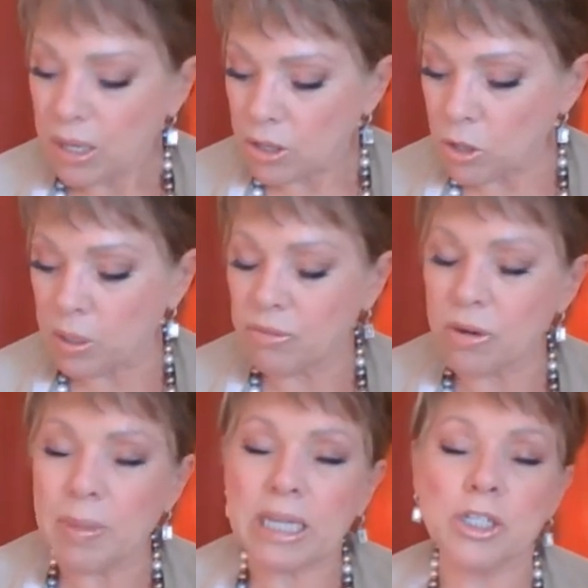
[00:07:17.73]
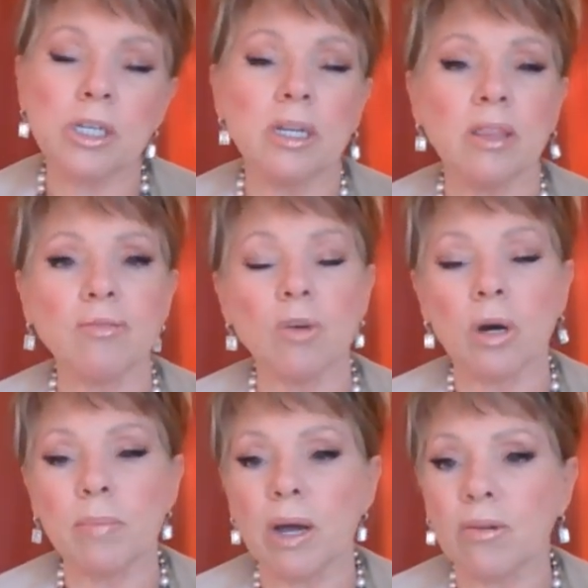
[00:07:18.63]
New information in the
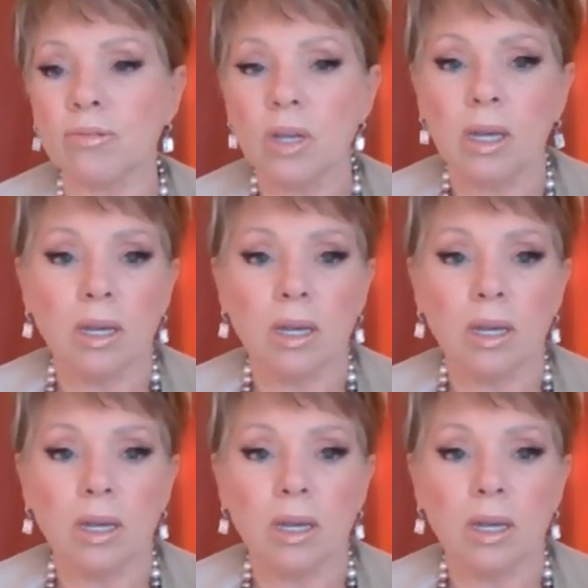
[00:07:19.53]
form of